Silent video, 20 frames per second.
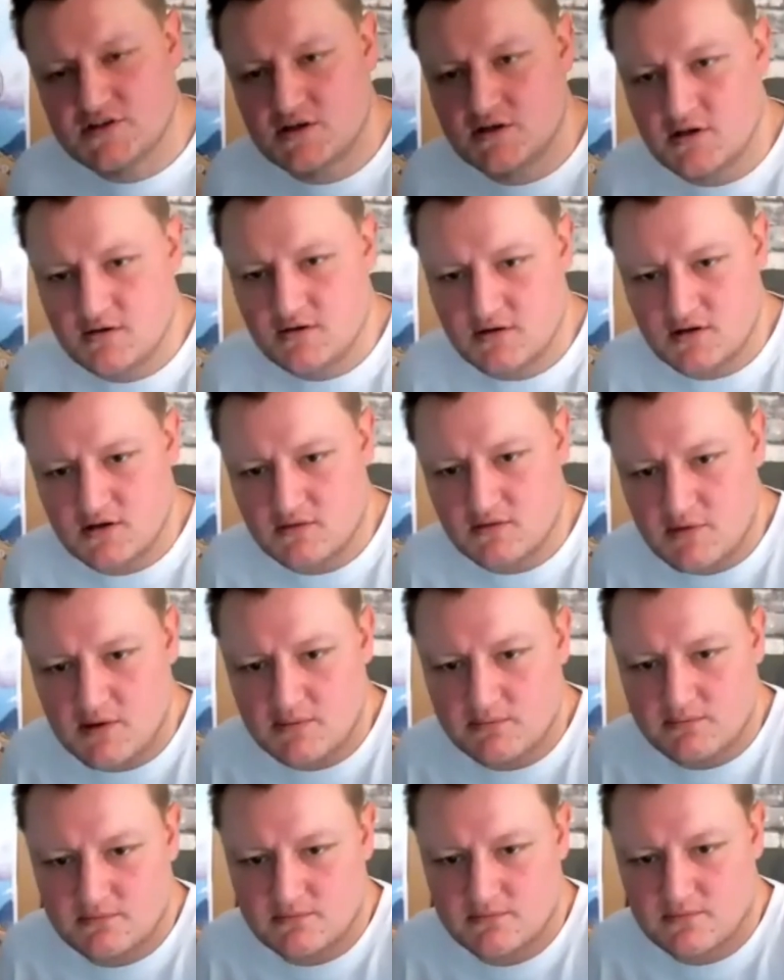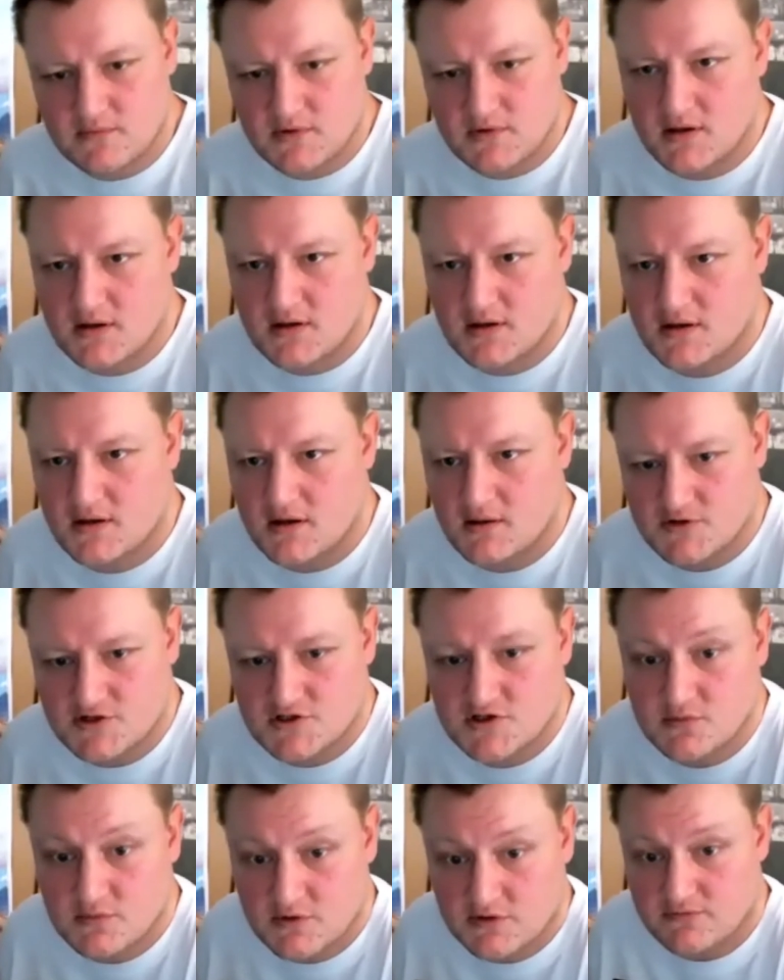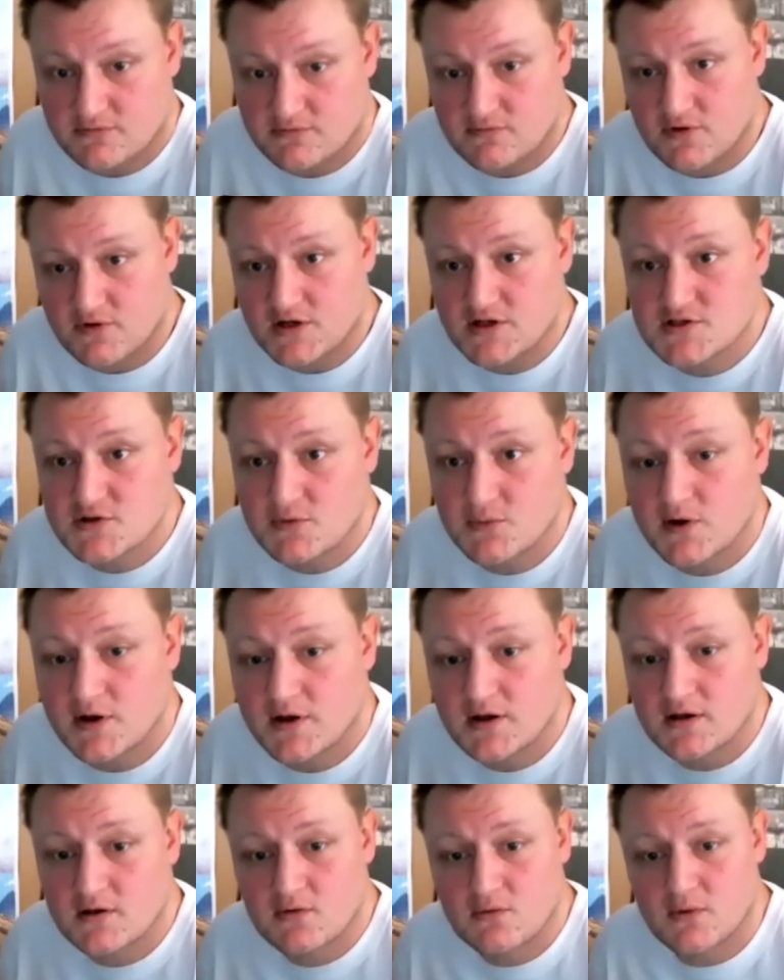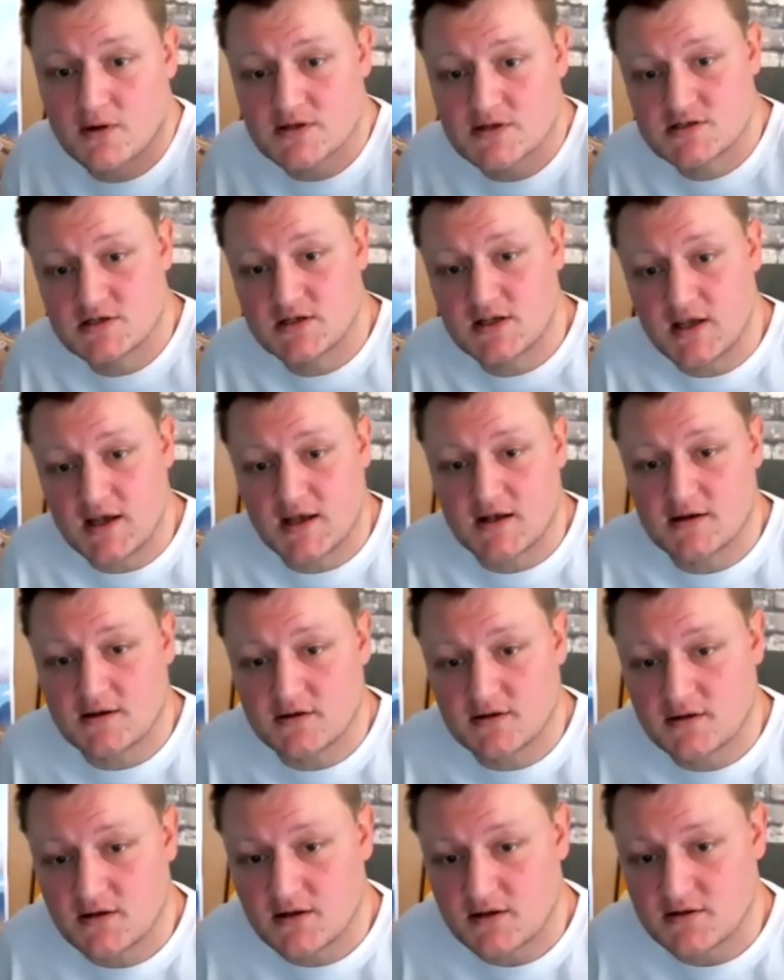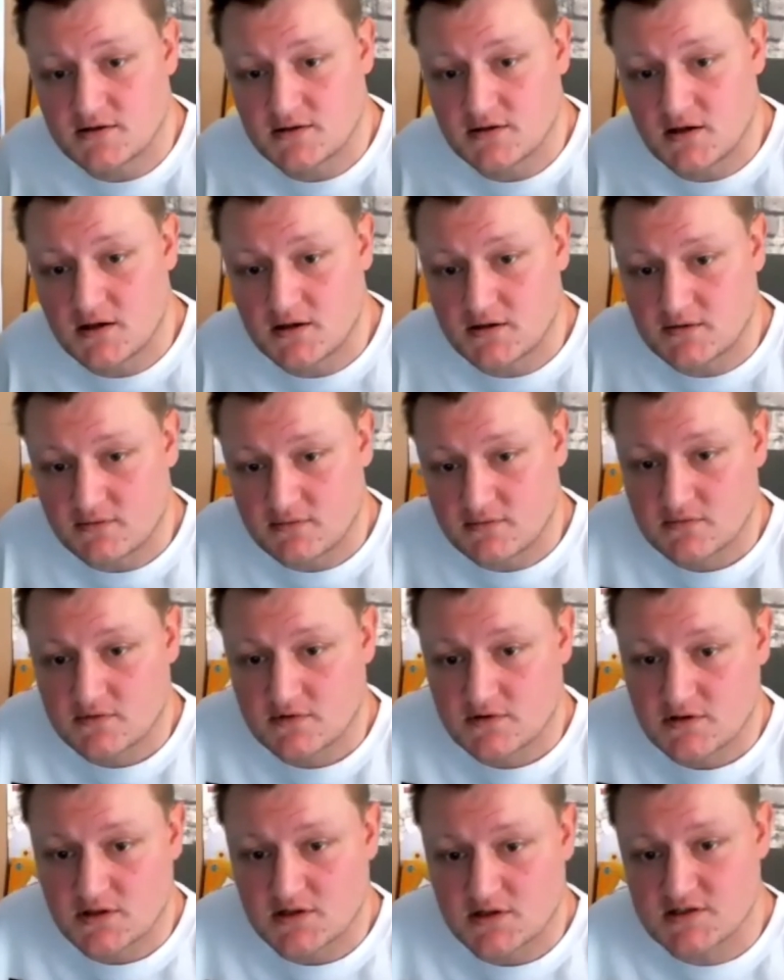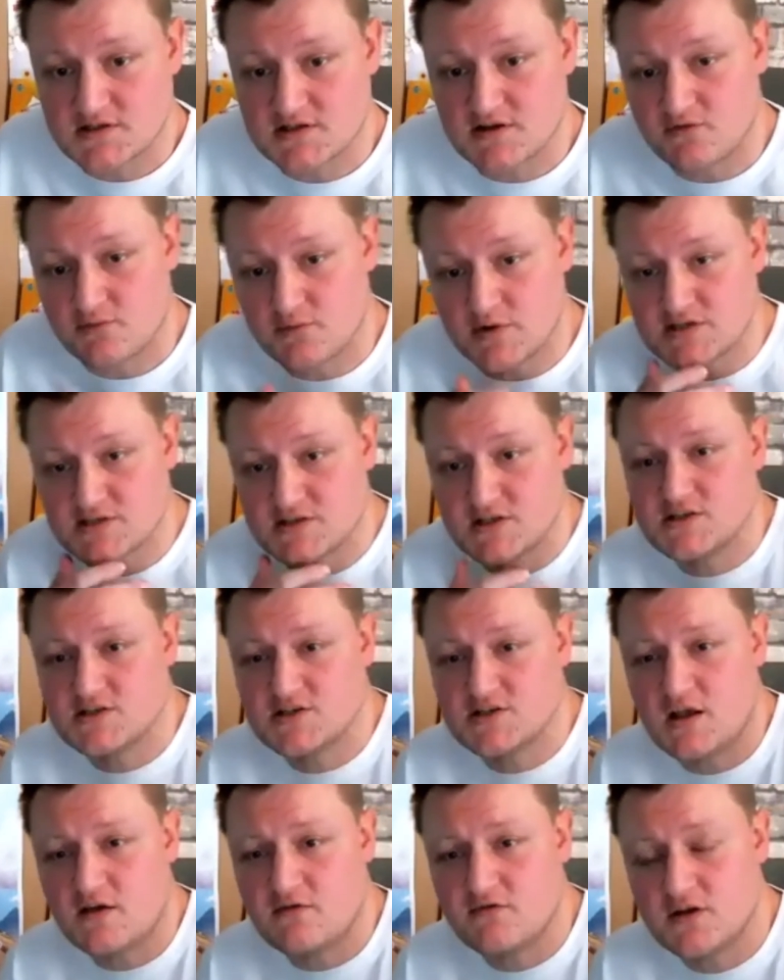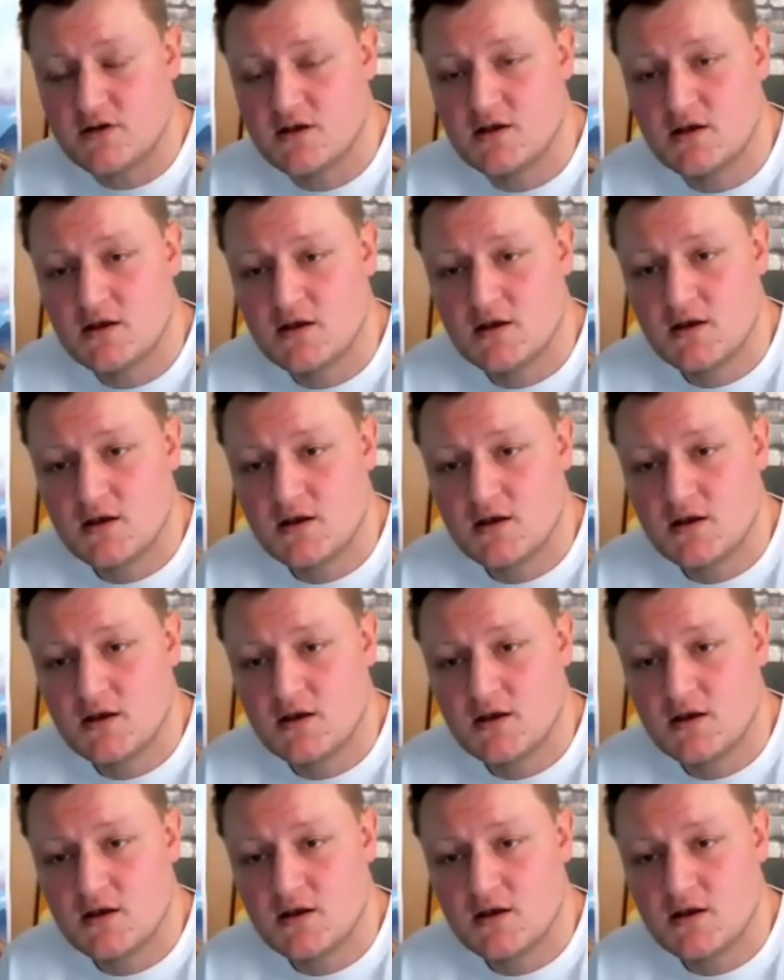your, your mum, I'm assuming, reads your work when she can and and and does different bits. Did she ever?